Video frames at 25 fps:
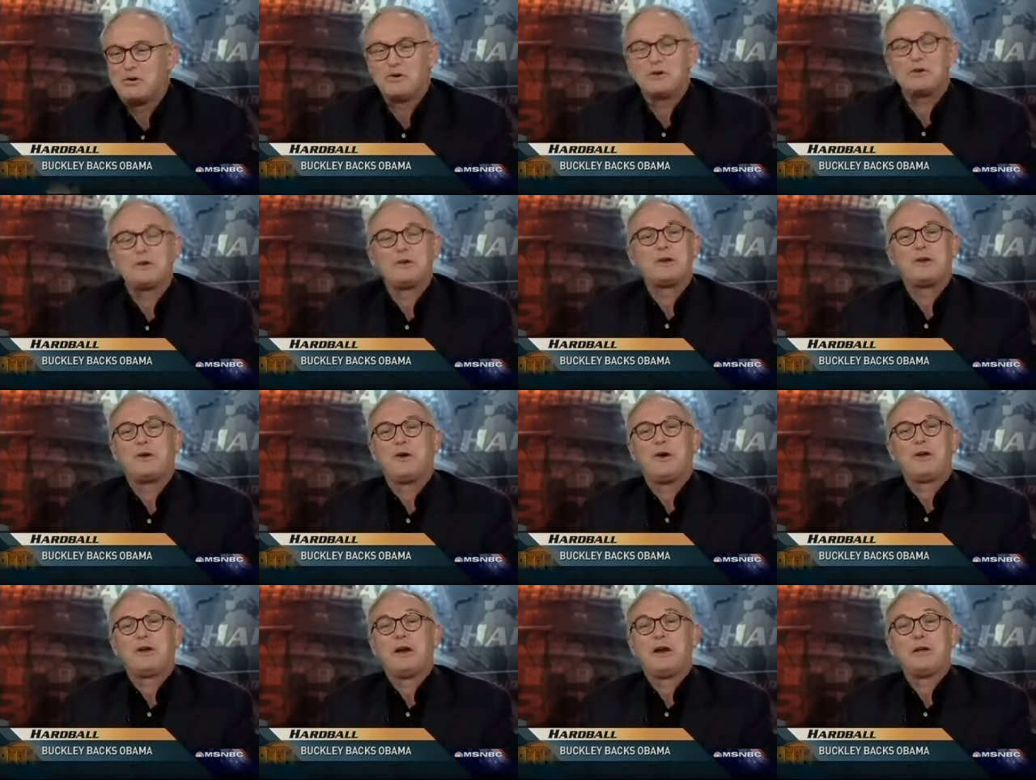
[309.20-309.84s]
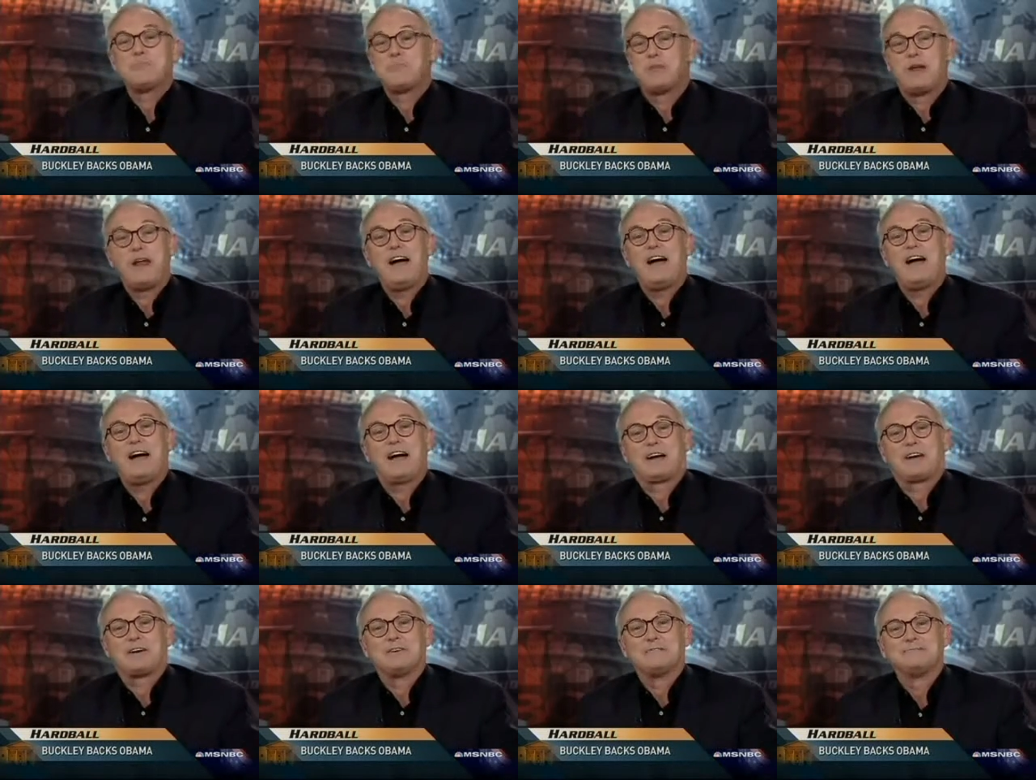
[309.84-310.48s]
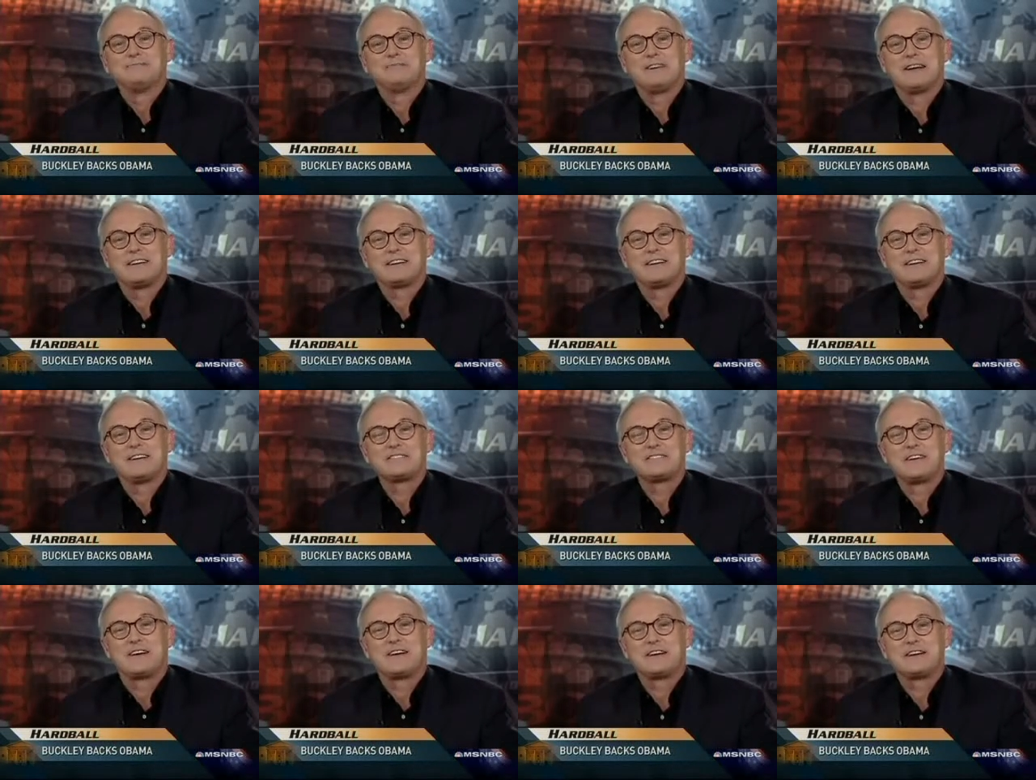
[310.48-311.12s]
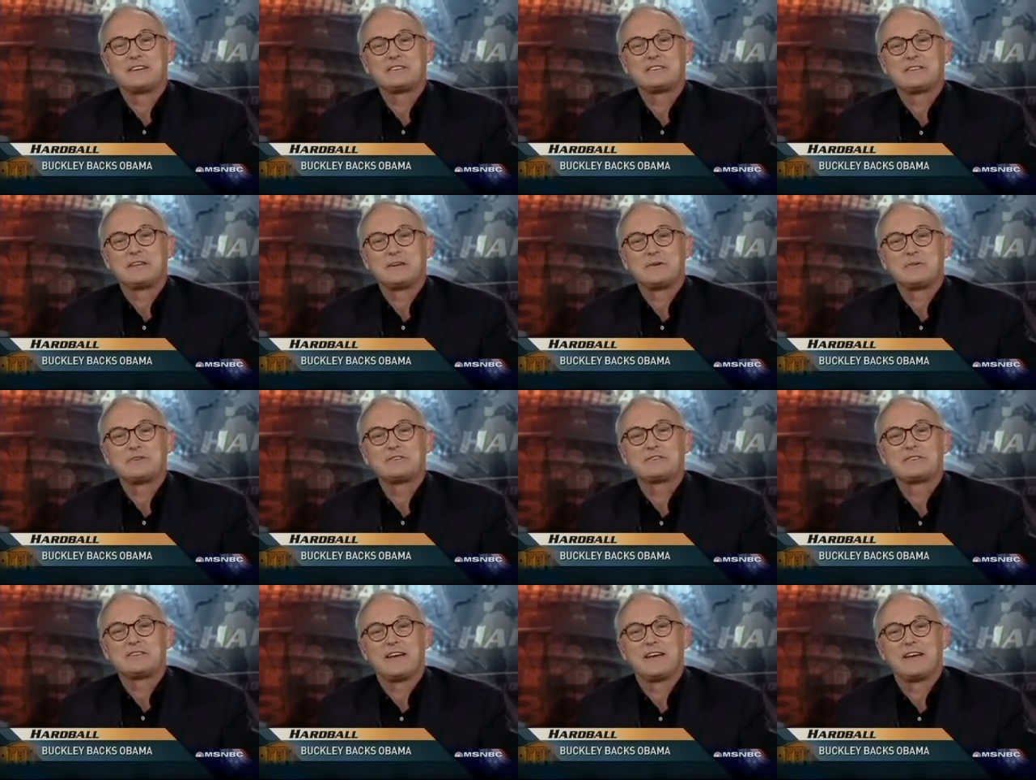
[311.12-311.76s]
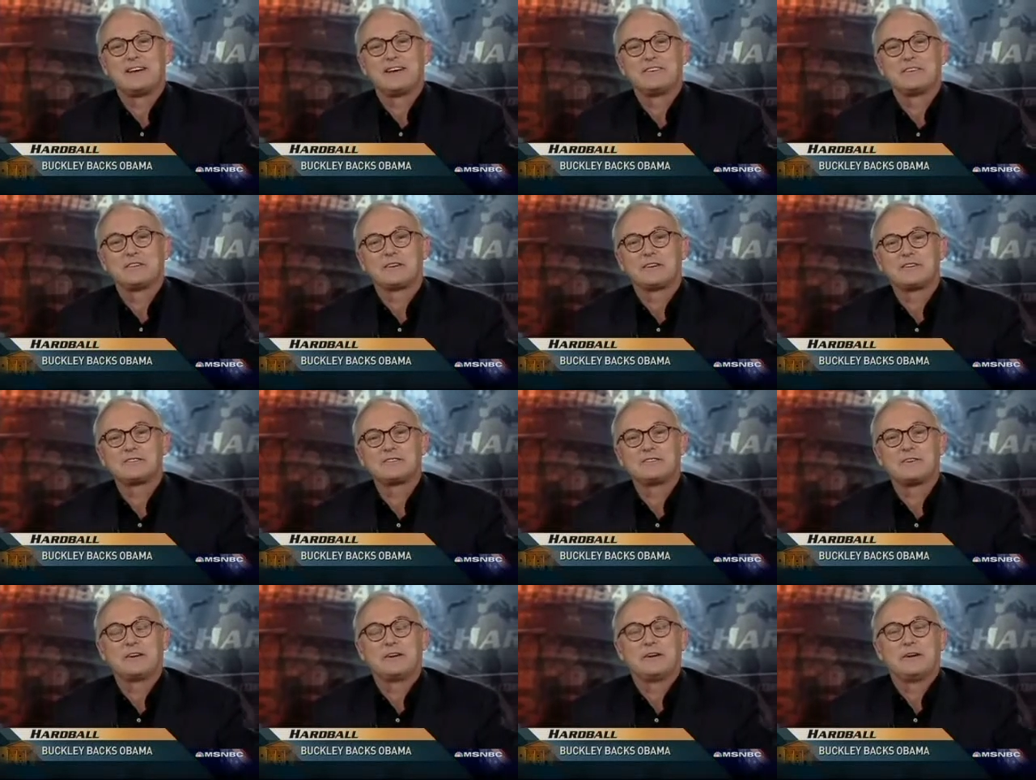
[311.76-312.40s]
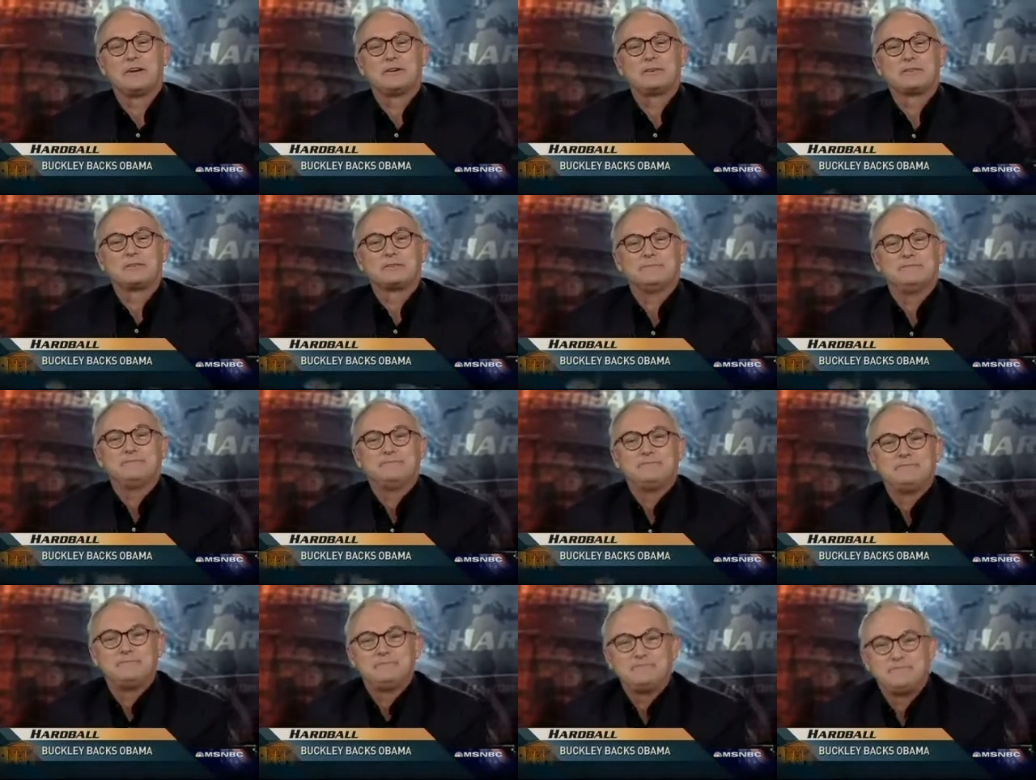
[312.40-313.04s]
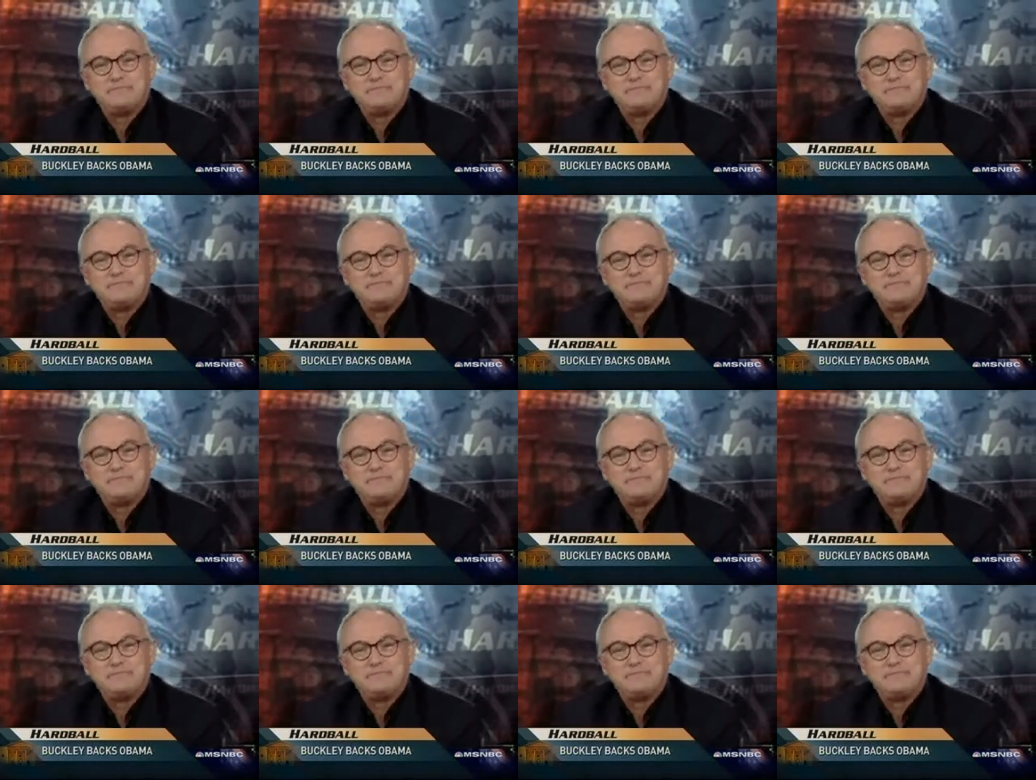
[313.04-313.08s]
putting it all on black, like as I guess they would say in the casinos.